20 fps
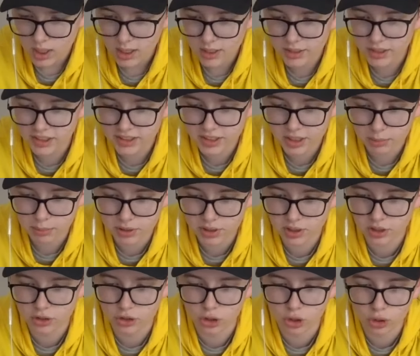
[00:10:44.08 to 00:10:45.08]
Next up is
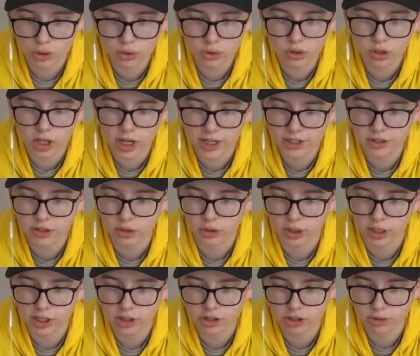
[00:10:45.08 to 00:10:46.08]
Eternal
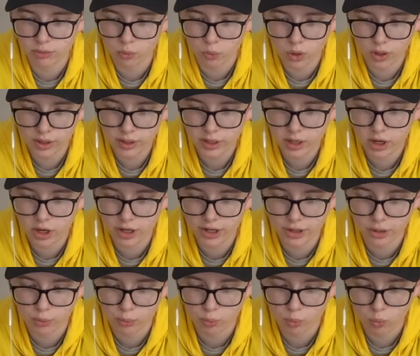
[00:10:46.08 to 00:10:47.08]
Isolation 1
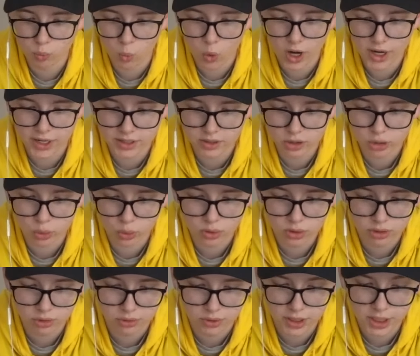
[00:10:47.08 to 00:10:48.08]
and a white
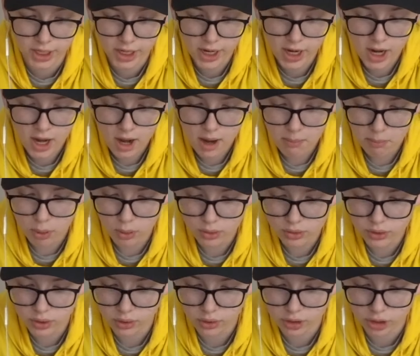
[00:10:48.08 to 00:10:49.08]
sorcery. Put
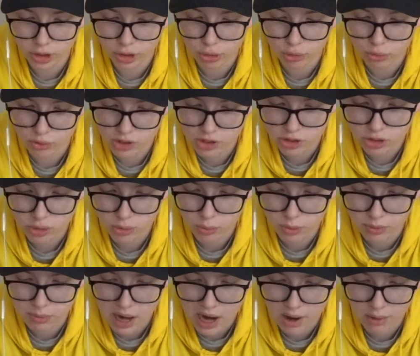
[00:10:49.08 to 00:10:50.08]
target creature
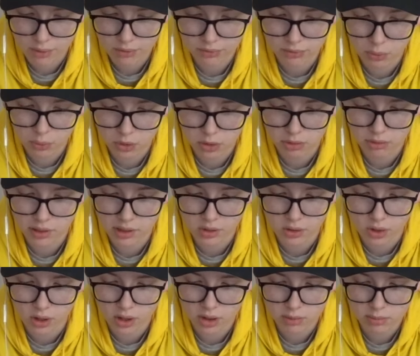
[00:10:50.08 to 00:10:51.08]
with power 4 or
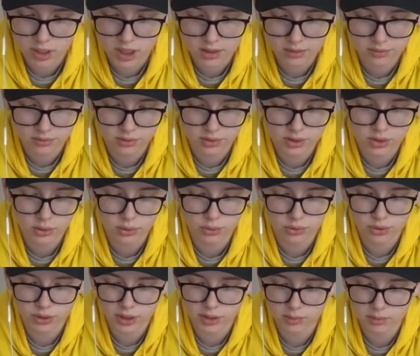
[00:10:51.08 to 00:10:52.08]
greater on the bottom of its
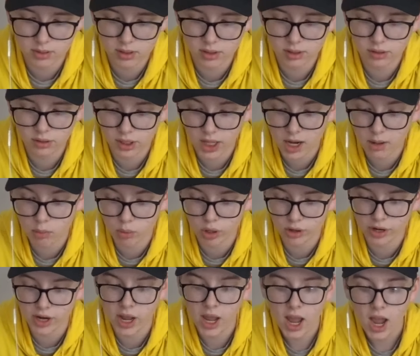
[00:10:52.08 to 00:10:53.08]
owner's
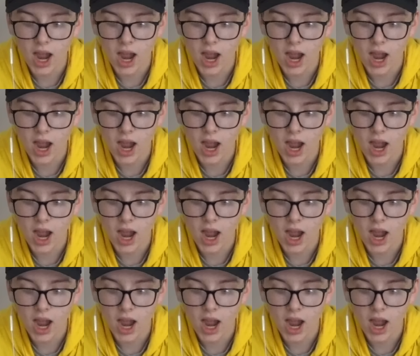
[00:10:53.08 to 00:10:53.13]
library.